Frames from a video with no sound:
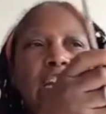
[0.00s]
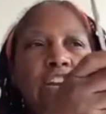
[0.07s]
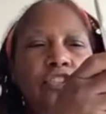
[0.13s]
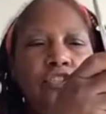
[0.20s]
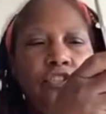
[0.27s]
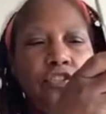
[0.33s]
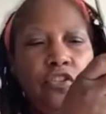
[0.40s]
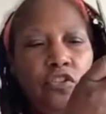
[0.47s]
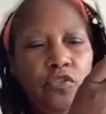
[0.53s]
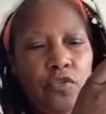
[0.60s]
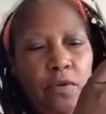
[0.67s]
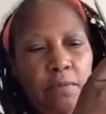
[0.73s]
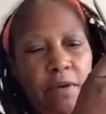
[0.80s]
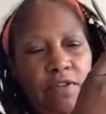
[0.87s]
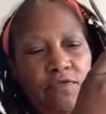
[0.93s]
inches is
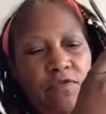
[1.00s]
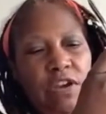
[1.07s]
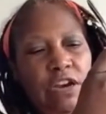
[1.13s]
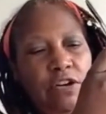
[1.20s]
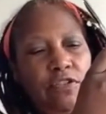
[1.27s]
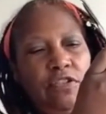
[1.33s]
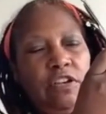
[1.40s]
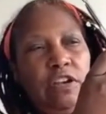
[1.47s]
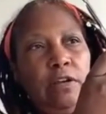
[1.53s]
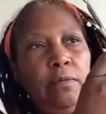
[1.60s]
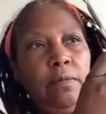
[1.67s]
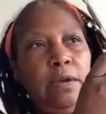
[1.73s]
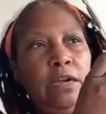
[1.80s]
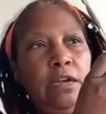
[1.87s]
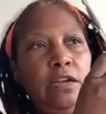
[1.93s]
from my
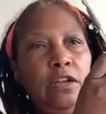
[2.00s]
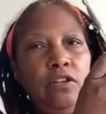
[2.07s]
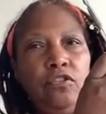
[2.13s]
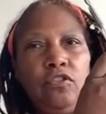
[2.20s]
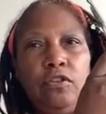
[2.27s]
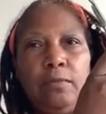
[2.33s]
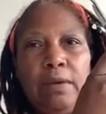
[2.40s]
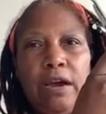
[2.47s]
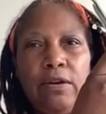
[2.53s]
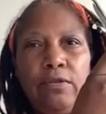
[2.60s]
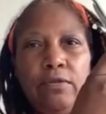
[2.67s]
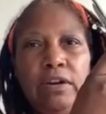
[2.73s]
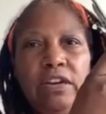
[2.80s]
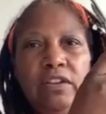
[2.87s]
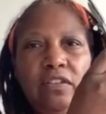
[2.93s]
fingertip to my
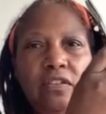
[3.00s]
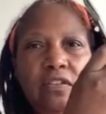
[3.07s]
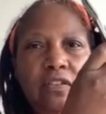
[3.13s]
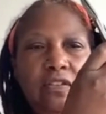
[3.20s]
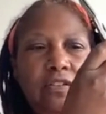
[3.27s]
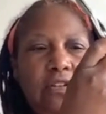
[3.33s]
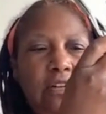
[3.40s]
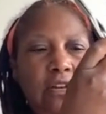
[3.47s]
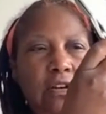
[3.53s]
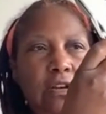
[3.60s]
wrist.